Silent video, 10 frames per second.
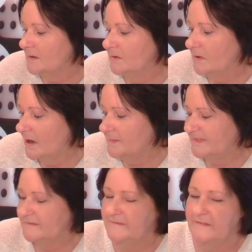Your
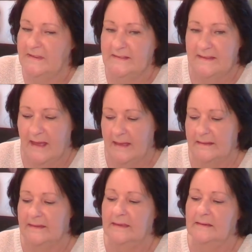hopes and fears
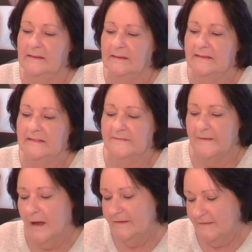card here is the
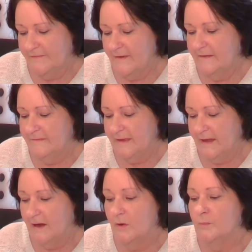Five of
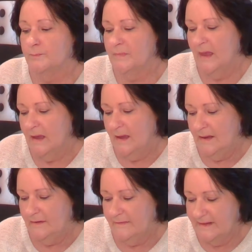Raphael.
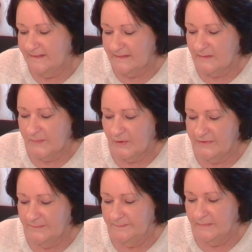It reads at the
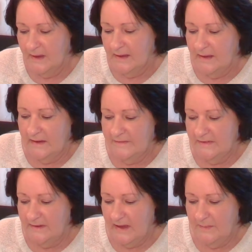bottom,
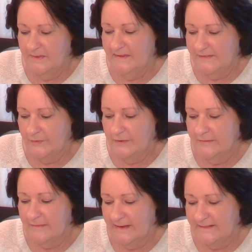everything happens for
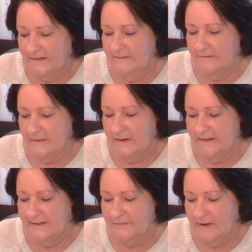a reason,
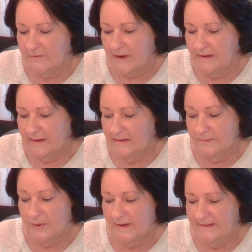release regret and
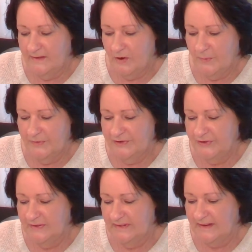embrace the
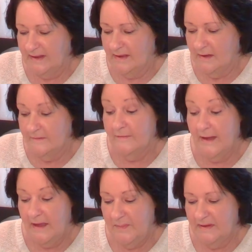opportunity for
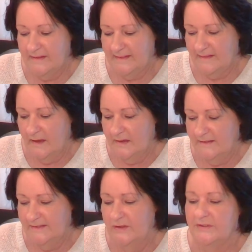happiness.
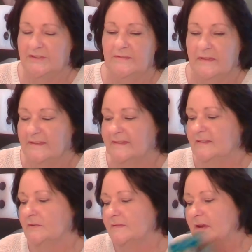Search for the
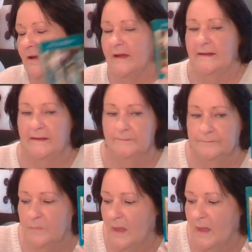silver lining.